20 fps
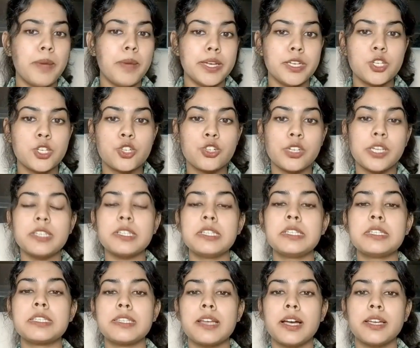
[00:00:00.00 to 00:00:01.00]
penetrate
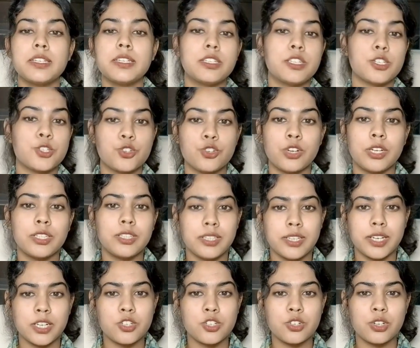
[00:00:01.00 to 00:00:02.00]
inside and destroy the
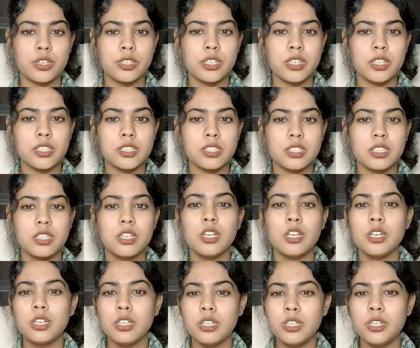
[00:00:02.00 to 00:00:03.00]
electronics.
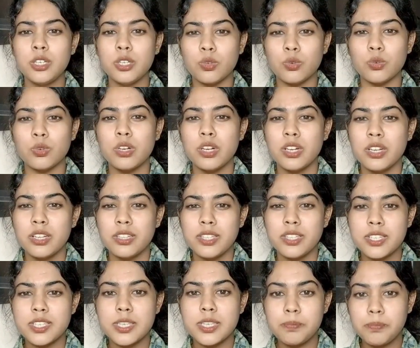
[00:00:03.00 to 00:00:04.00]
No,
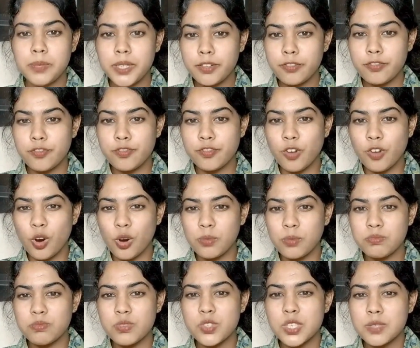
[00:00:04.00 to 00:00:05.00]
they simply
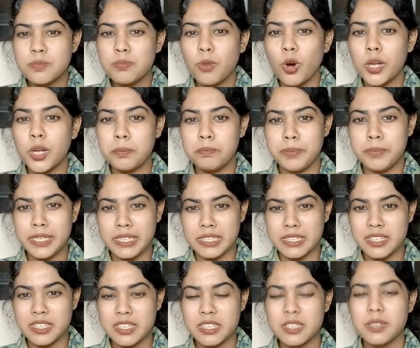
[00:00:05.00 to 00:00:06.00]
form small
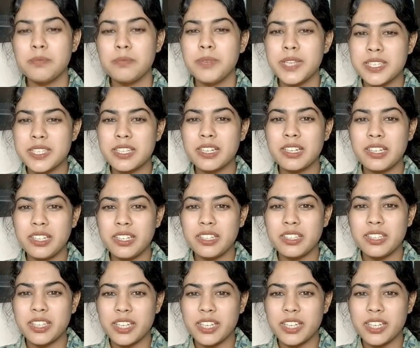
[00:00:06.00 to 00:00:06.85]
beads. Basically,